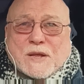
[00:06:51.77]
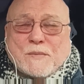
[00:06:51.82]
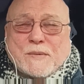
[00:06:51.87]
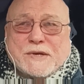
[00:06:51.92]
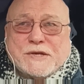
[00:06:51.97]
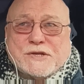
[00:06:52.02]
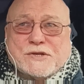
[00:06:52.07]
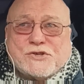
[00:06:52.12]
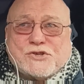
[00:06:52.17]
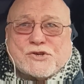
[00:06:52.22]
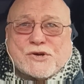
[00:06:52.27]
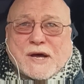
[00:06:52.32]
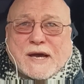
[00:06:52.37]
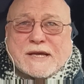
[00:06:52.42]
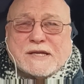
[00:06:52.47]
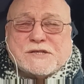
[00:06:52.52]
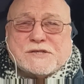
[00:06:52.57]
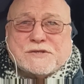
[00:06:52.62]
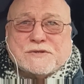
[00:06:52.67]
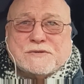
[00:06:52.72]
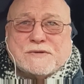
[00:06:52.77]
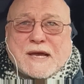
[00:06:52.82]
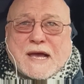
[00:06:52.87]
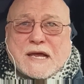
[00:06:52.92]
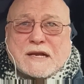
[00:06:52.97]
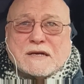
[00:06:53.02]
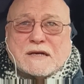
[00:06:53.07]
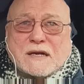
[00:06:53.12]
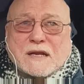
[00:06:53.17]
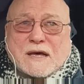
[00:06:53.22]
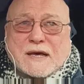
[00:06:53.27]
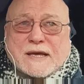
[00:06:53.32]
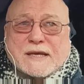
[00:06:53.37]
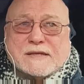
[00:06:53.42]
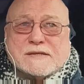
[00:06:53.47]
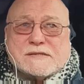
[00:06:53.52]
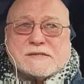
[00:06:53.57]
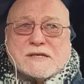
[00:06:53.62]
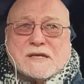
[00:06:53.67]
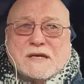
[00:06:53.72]
when you try to
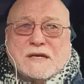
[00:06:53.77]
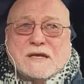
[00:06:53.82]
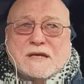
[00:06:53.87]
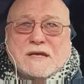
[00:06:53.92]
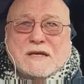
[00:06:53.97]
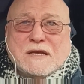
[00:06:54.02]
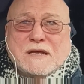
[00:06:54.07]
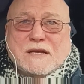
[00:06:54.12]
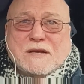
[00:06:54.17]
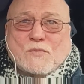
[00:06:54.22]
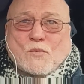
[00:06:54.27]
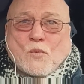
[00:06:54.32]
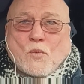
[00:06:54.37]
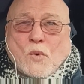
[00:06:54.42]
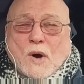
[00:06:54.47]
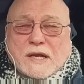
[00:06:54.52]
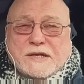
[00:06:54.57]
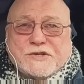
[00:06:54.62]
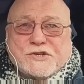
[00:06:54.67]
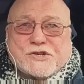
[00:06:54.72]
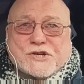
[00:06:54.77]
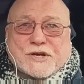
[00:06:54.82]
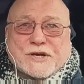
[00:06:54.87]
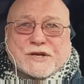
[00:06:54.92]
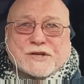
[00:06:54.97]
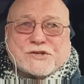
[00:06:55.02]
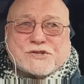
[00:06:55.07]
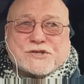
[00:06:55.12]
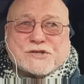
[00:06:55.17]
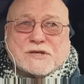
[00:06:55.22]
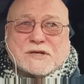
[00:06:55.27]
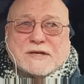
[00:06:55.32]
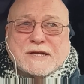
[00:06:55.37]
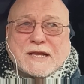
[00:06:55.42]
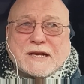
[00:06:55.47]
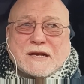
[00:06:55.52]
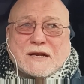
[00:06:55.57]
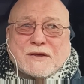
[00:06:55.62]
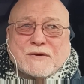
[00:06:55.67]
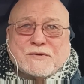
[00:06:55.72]
analyze one church,
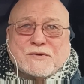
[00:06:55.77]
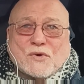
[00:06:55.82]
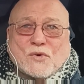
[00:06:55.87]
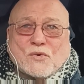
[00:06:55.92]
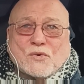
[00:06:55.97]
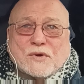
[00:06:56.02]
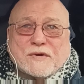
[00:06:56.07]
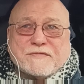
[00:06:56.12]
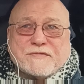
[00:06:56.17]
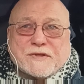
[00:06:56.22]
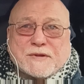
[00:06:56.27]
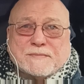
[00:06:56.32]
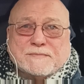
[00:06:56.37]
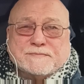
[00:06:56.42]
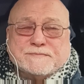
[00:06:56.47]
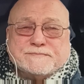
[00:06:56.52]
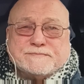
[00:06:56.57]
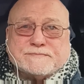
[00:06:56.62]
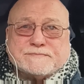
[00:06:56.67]
let alone all of them.